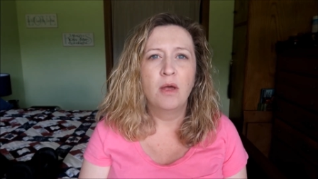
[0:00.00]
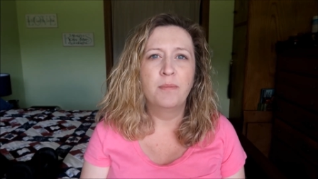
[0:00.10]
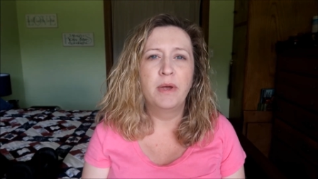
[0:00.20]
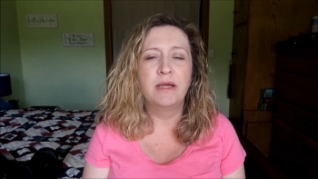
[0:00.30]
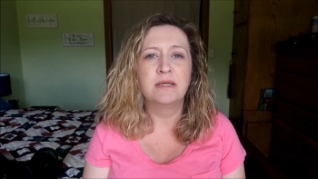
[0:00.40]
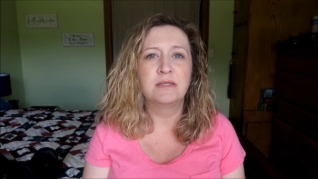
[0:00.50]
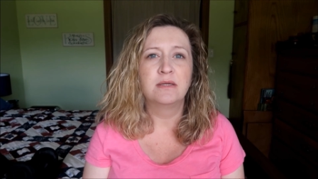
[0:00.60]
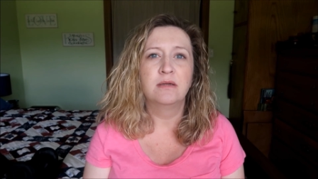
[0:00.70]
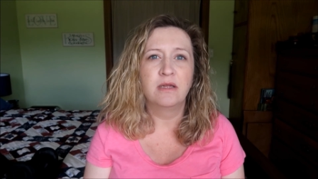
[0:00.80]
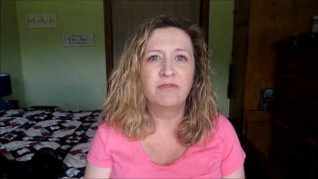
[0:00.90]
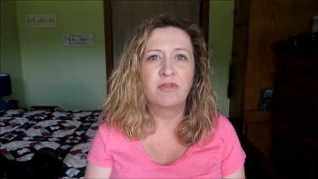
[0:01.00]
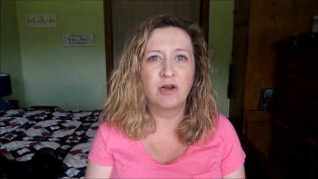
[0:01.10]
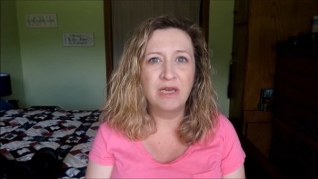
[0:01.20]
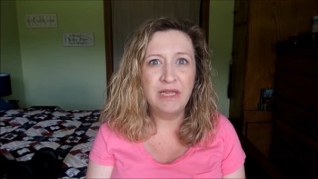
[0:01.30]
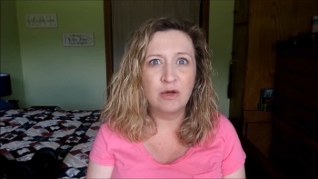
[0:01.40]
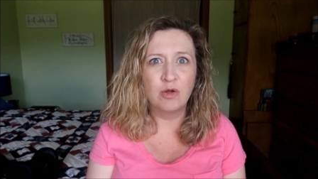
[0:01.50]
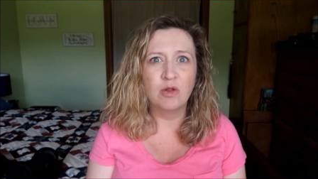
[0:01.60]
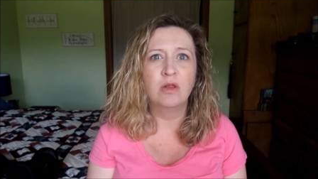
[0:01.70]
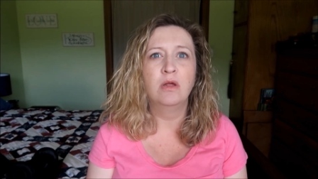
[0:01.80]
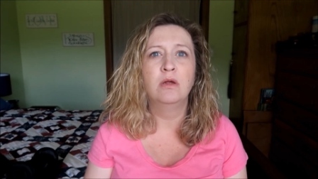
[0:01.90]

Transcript: But if they're little,